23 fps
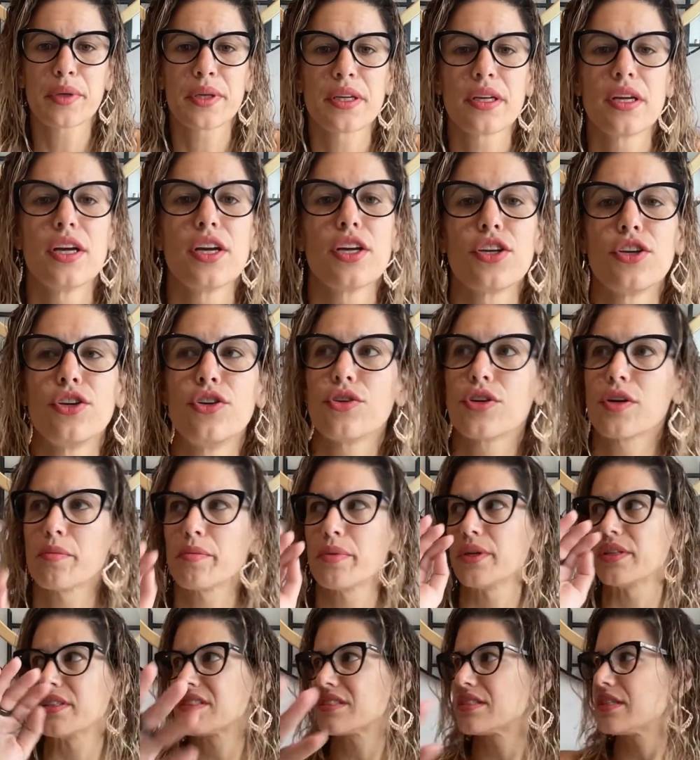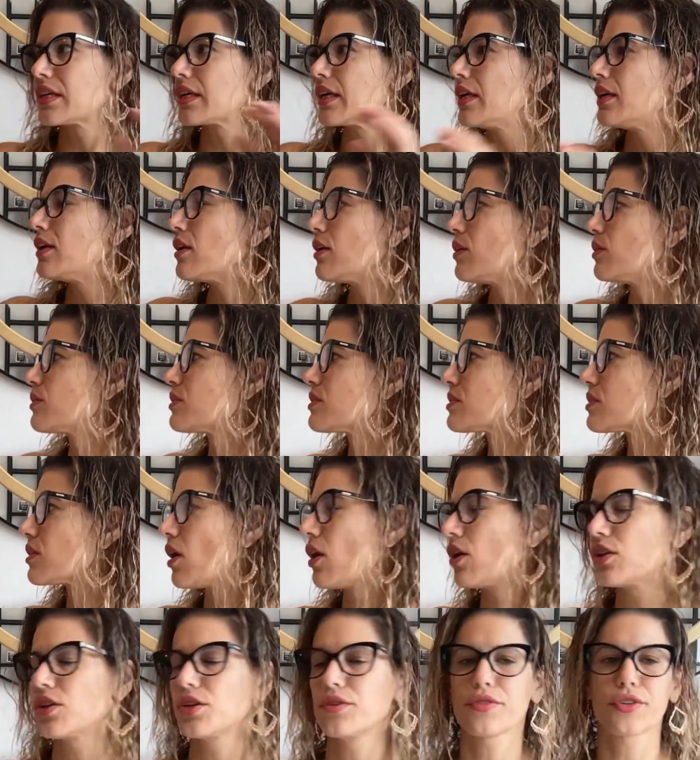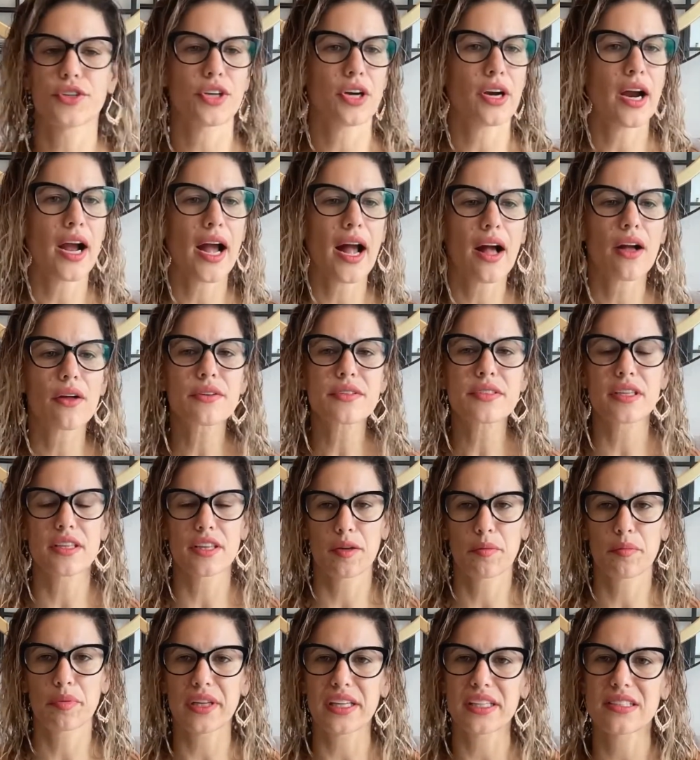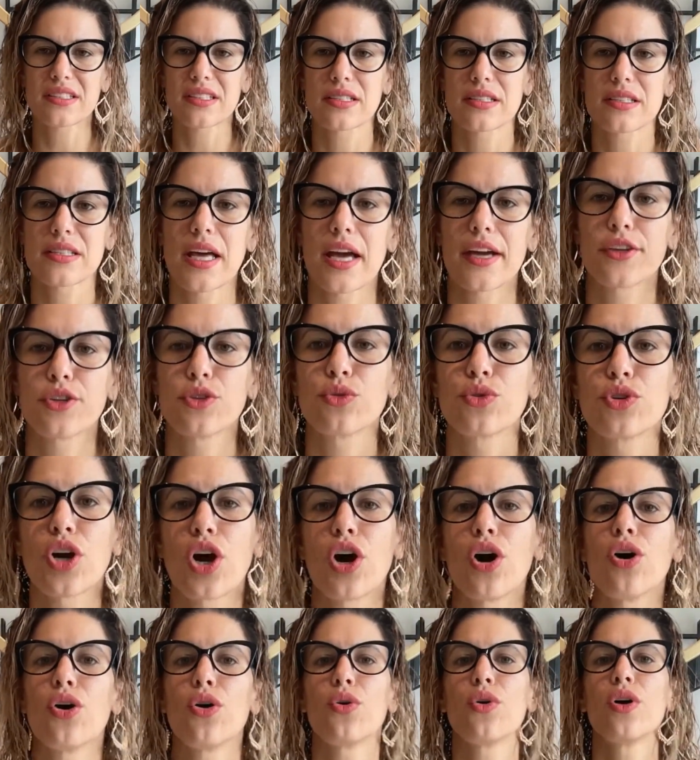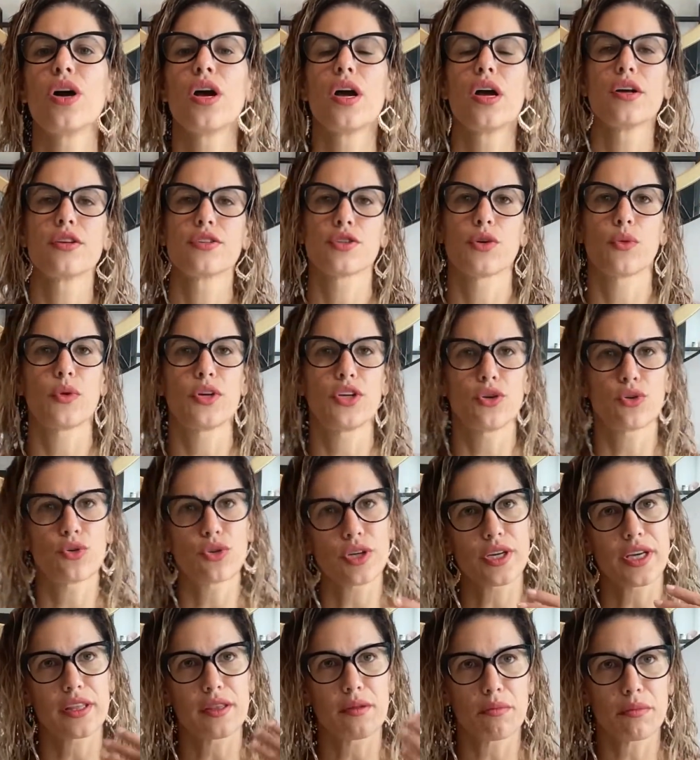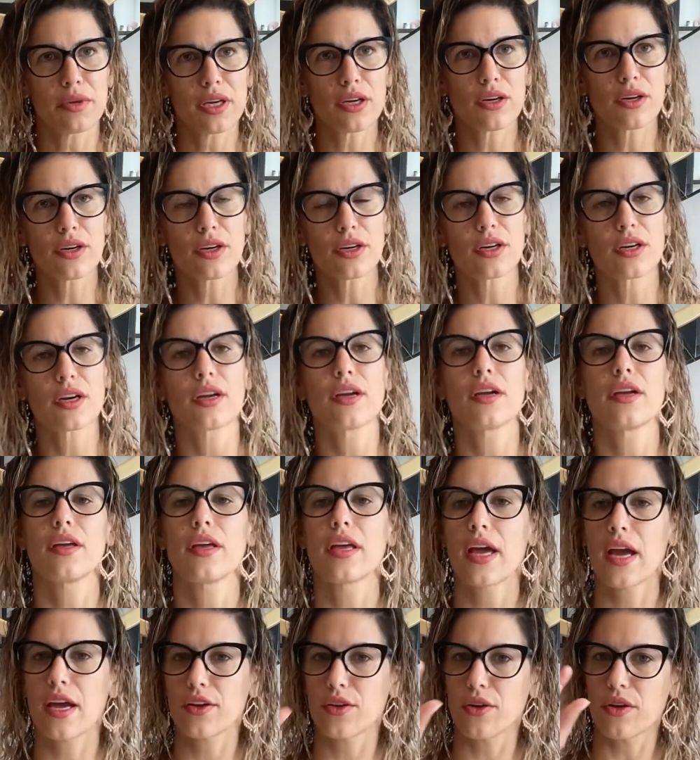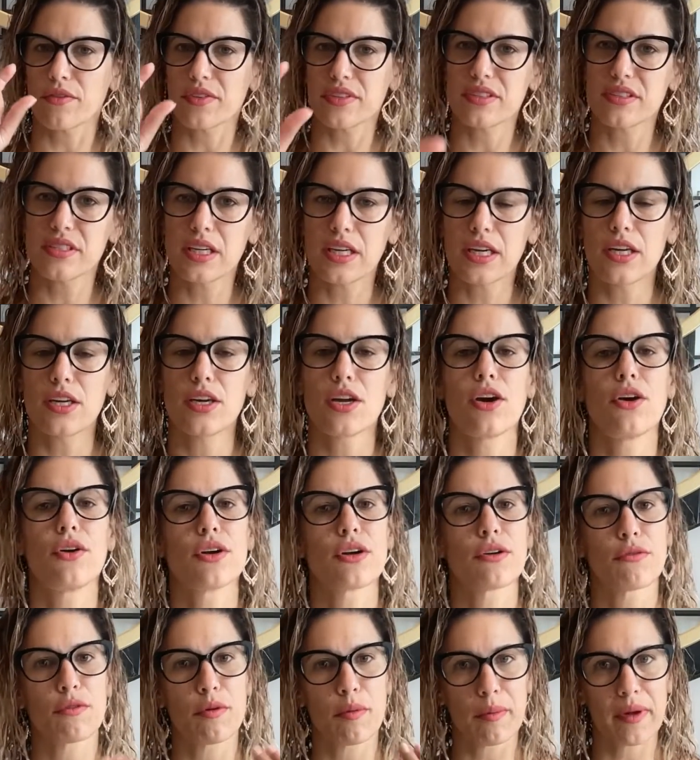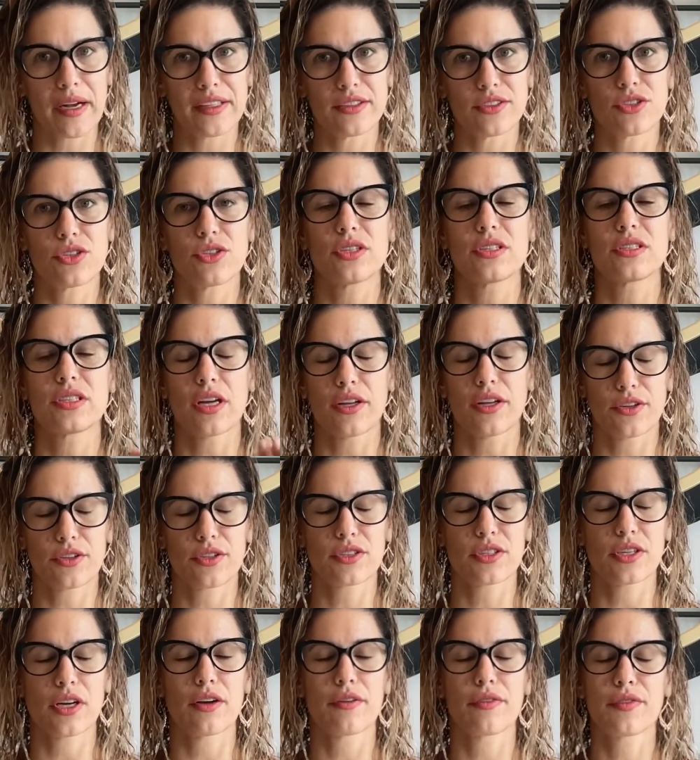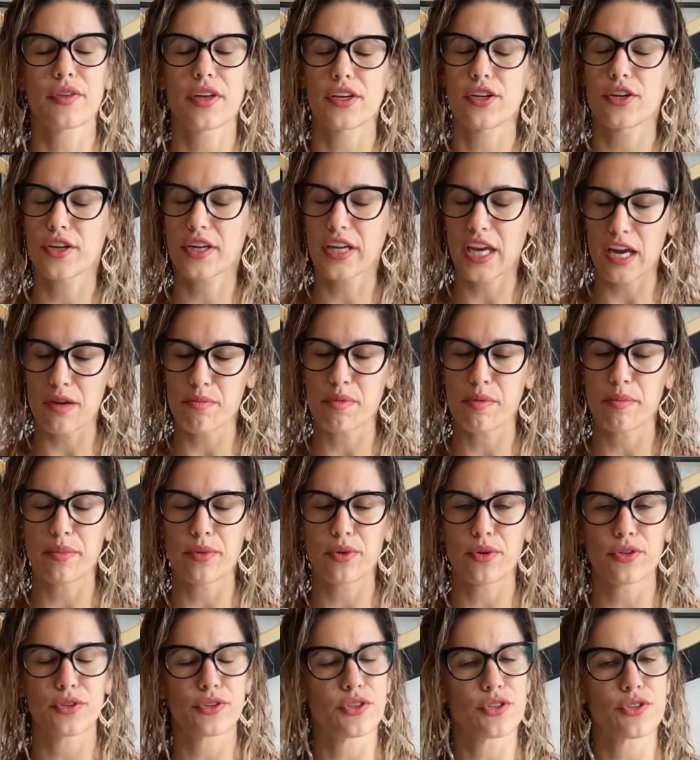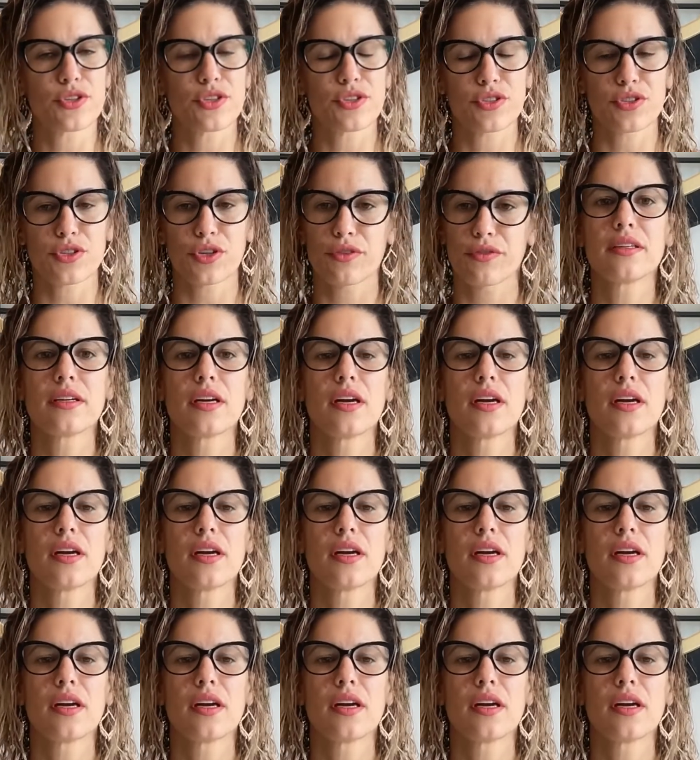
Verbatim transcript: You can put sticky notes all over your house and the places that you go. So when you look in the mirror, you have a sticky note. It reminds you to tell yourself that you're capable, you're deserving.